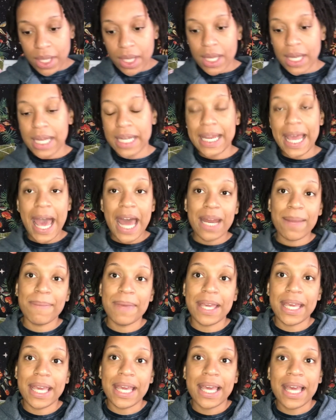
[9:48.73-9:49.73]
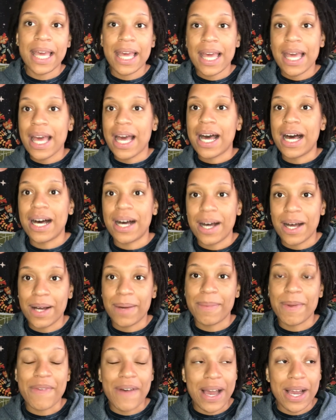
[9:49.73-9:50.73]
anatomy,
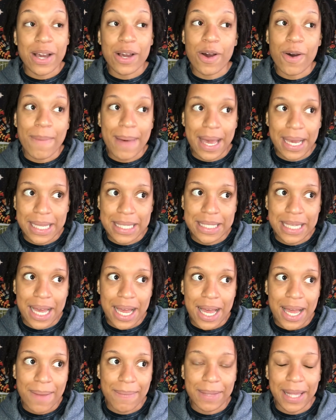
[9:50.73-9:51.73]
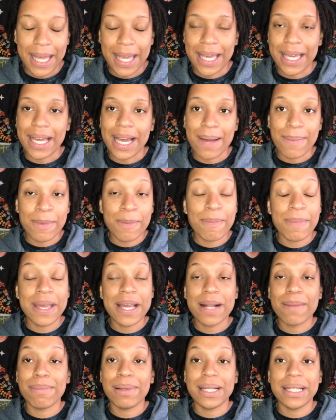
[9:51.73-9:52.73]
um, if I could go back in time, like I'm gonna be
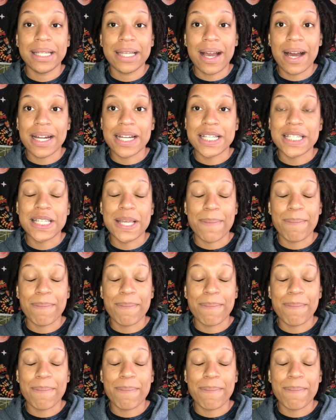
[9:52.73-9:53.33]
completely honest.